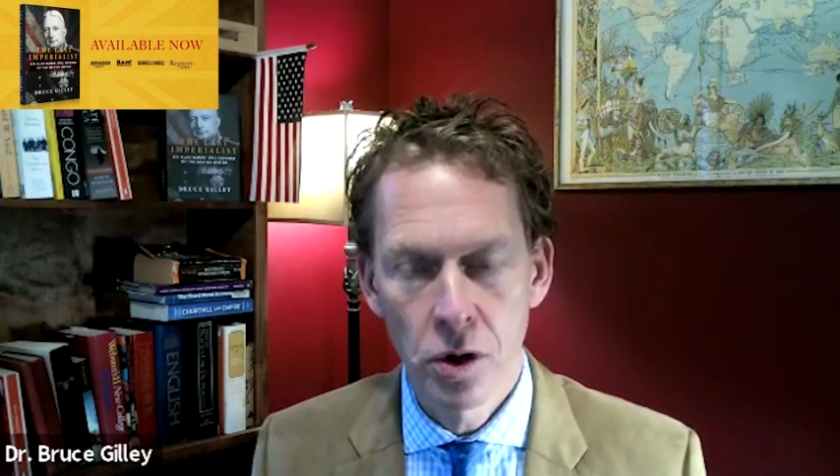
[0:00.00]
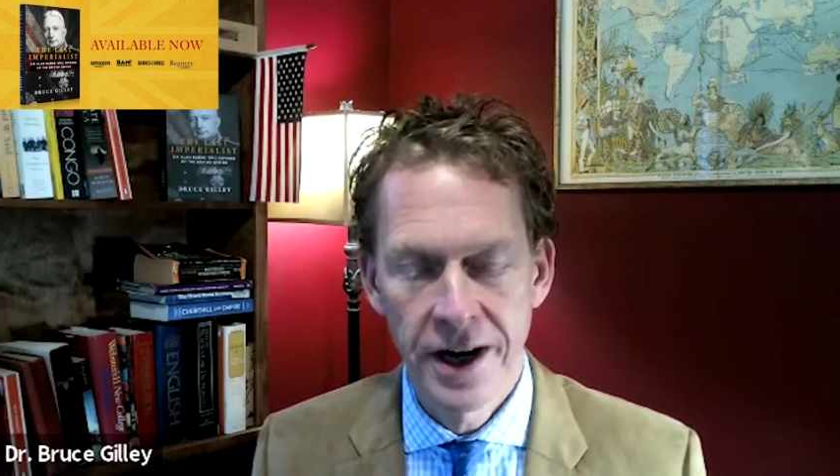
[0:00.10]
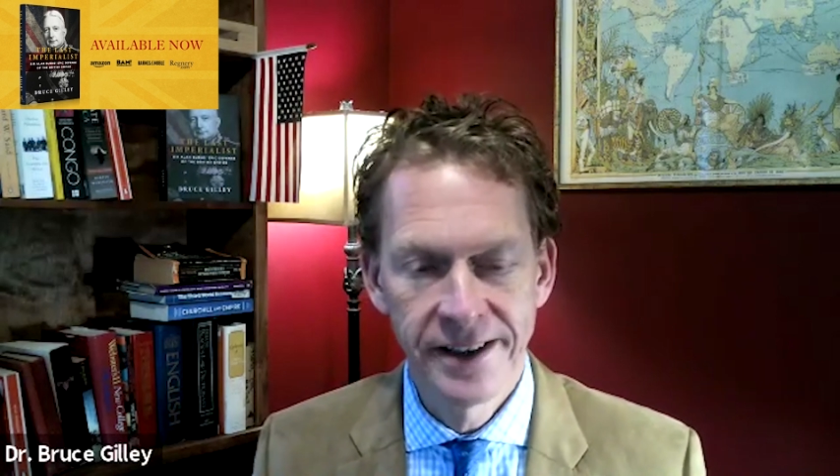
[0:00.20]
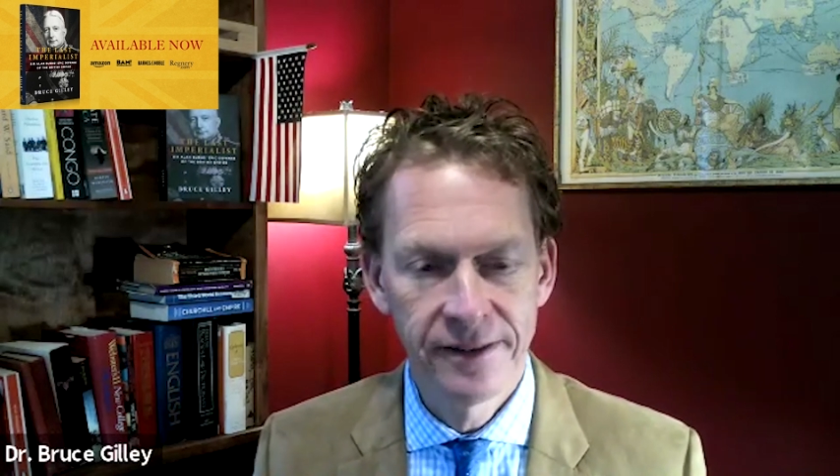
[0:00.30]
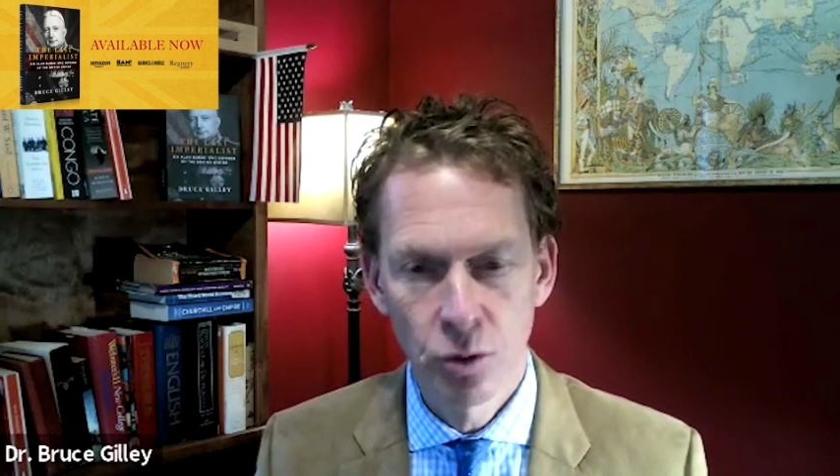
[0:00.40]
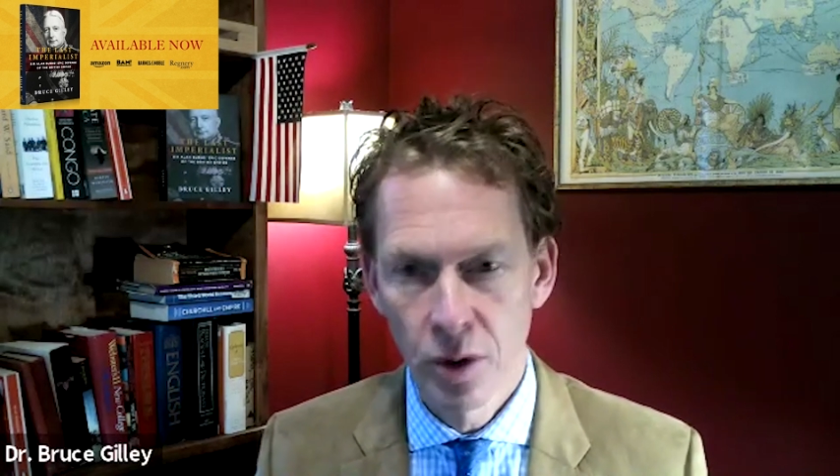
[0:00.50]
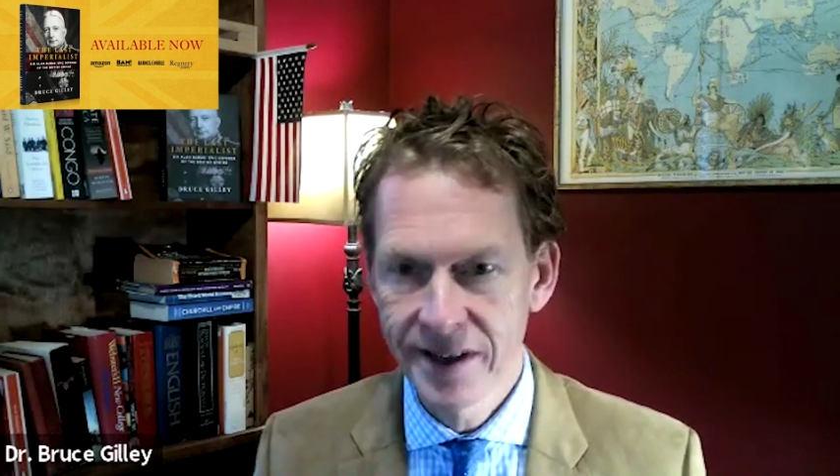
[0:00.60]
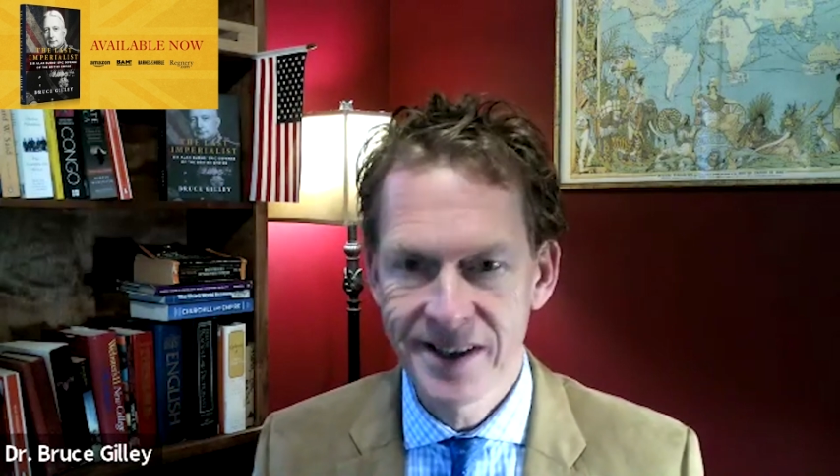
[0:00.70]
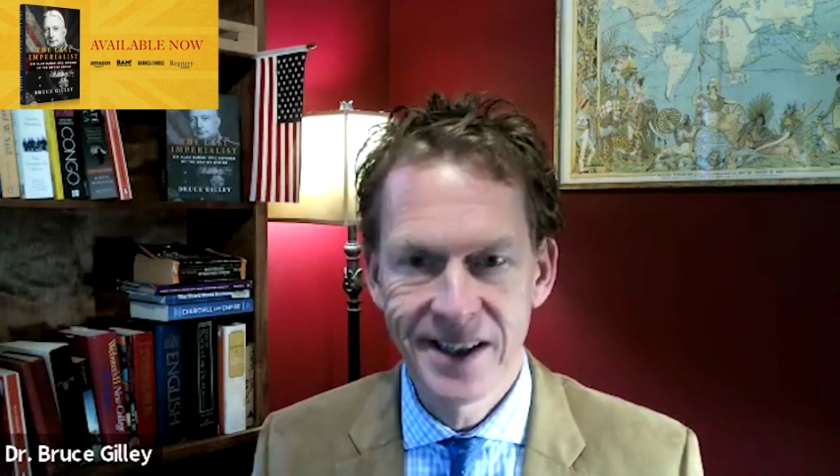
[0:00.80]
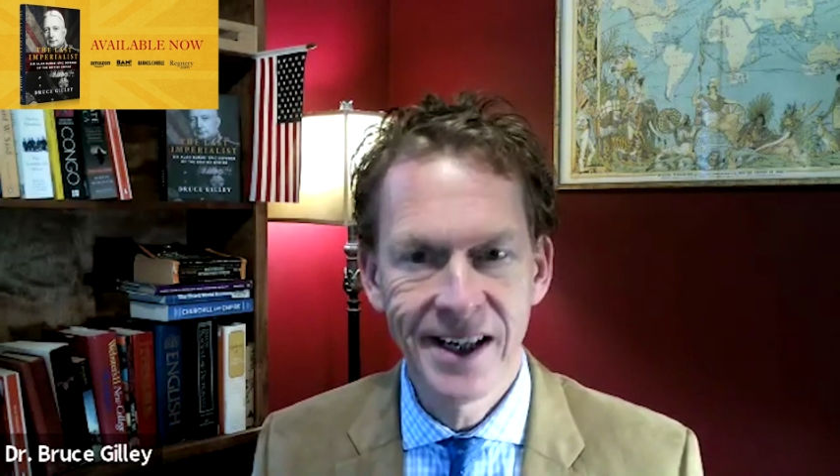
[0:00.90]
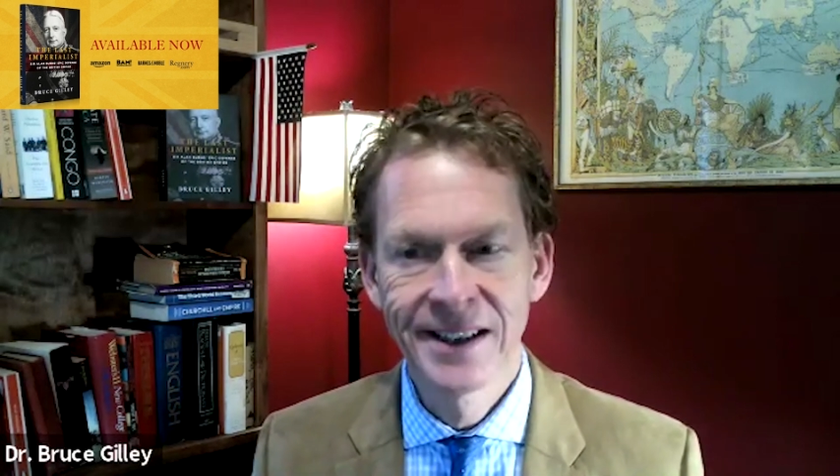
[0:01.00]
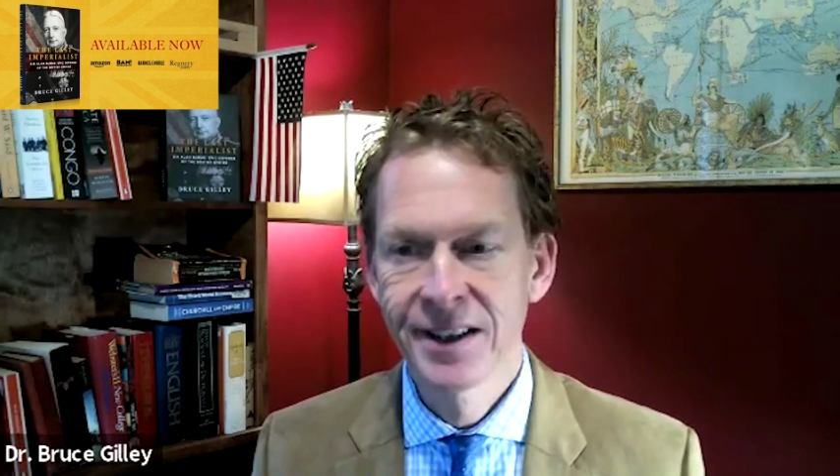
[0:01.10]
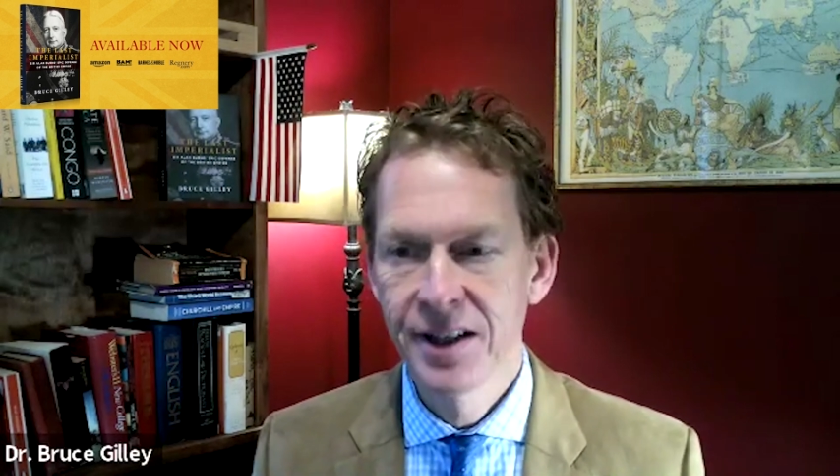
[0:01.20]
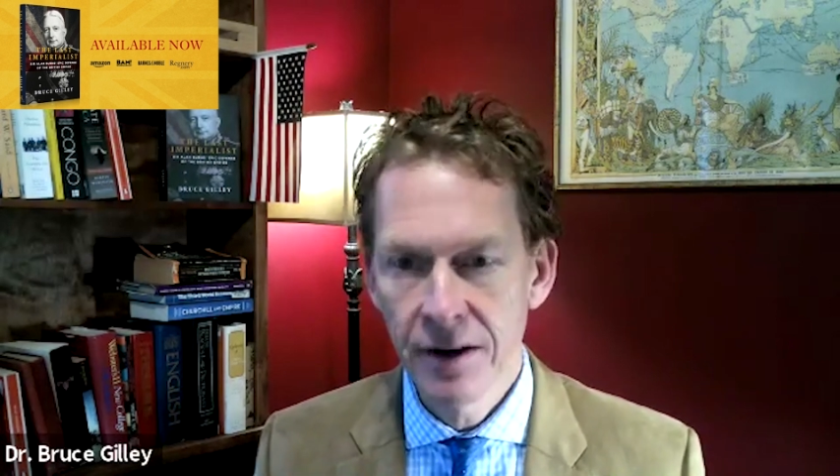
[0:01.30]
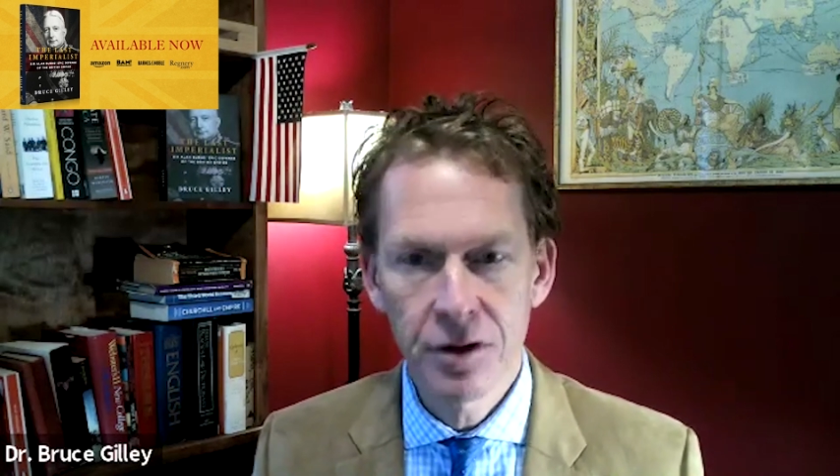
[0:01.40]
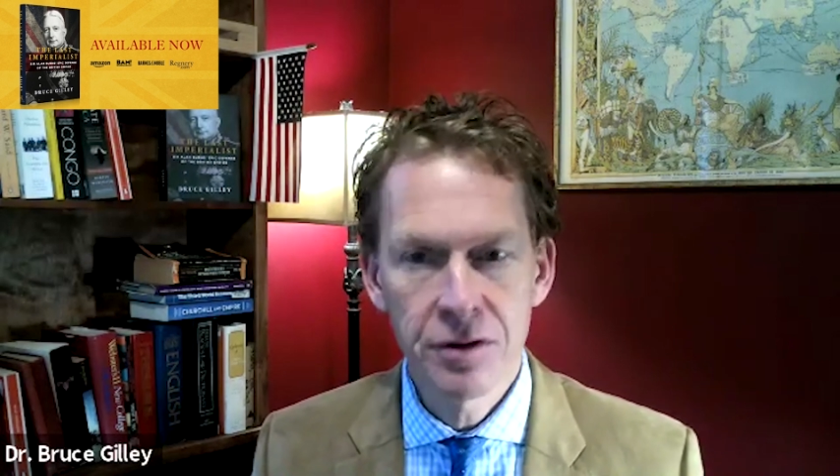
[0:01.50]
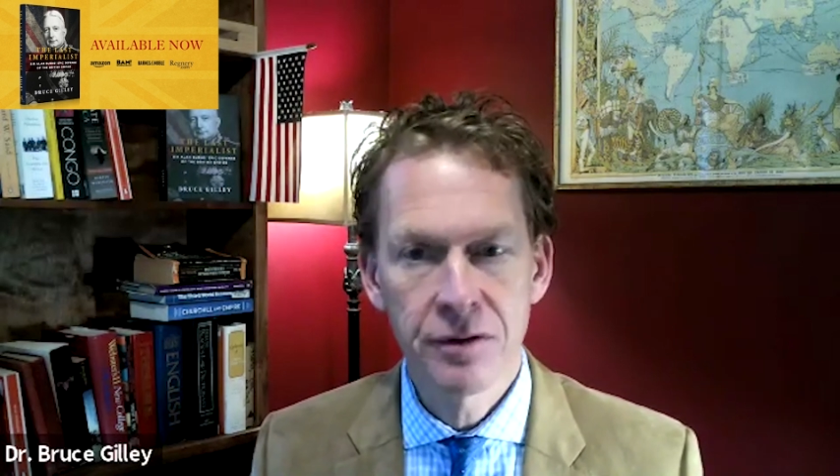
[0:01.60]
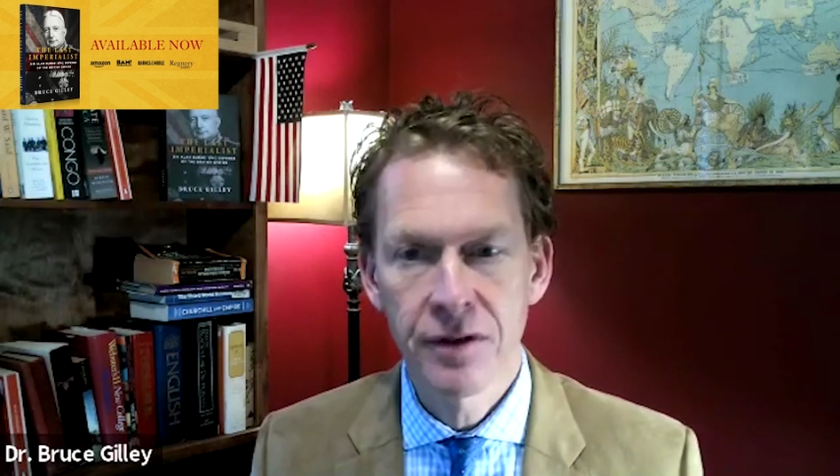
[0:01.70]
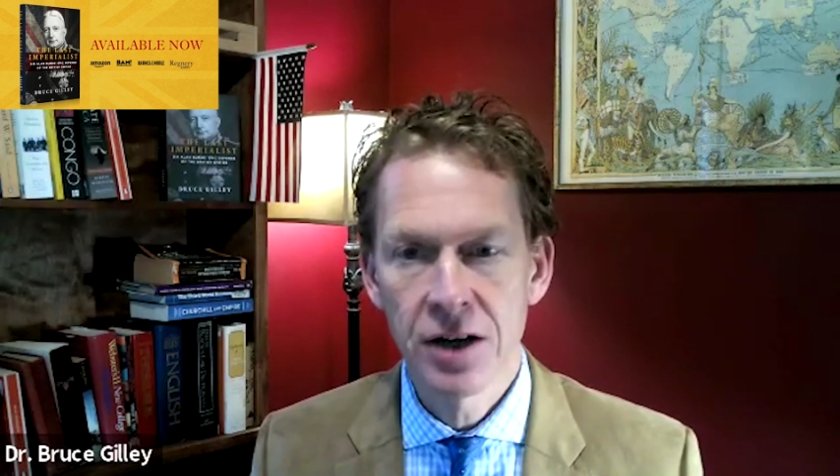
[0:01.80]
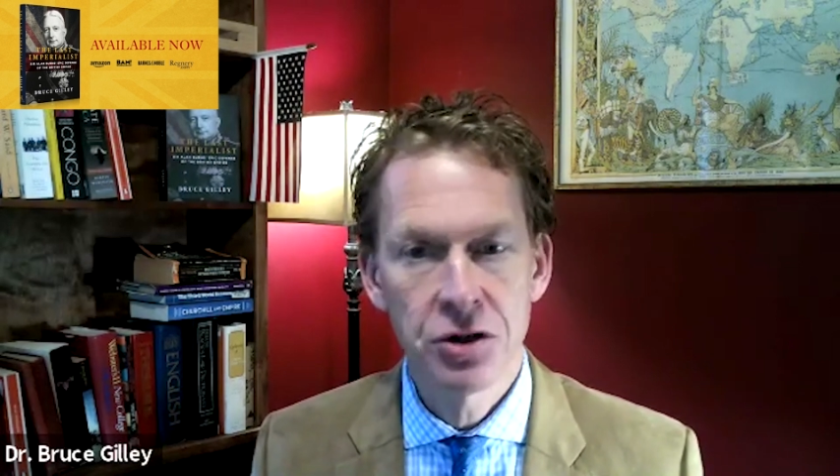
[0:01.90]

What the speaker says: And if you want to see the evidence of that,